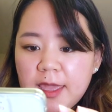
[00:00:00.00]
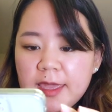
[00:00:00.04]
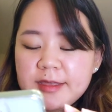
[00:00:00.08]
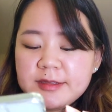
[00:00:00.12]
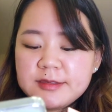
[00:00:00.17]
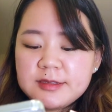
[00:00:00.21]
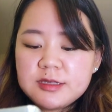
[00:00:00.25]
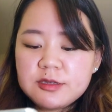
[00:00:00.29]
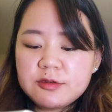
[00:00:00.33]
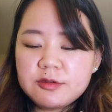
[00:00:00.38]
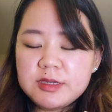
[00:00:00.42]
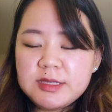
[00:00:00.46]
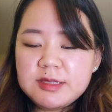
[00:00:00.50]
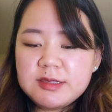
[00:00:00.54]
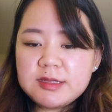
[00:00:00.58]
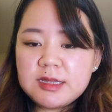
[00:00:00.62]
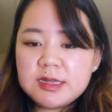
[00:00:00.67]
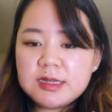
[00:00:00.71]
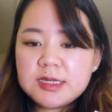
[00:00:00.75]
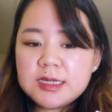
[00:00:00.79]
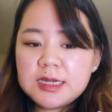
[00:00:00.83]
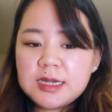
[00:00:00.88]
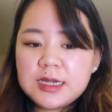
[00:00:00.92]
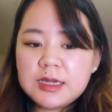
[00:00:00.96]
Hey Siri,
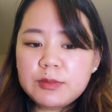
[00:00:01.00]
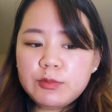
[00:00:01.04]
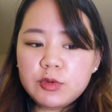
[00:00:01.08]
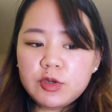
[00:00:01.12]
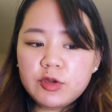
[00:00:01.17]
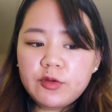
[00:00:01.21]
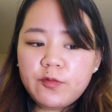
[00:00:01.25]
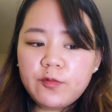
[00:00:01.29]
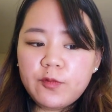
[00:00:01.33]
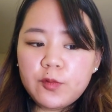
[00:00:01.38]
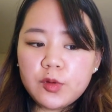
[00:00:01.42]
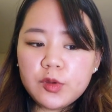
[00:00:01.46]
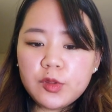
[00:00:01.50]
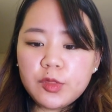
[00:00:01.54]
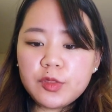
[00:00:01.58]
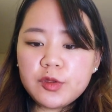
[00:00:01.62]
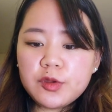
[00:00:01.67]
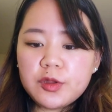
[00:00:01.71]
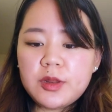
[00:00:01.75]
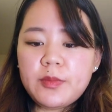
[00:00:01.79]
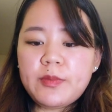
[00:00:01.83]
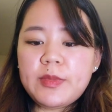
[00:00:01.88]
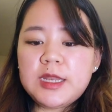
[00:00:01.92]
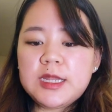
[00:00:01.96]
set timer for
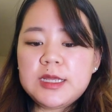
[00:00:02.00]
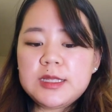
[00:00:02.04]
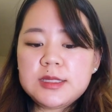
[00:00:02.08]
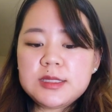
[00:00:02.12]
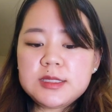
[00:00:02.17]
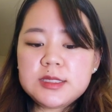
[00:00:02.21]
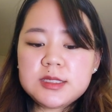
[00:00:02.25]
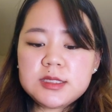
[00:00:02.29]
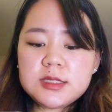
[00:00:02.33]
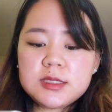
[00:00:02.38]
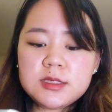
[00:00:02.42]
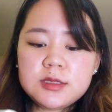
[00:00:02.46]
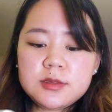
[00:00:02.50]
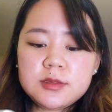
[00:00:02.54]
30 minutes.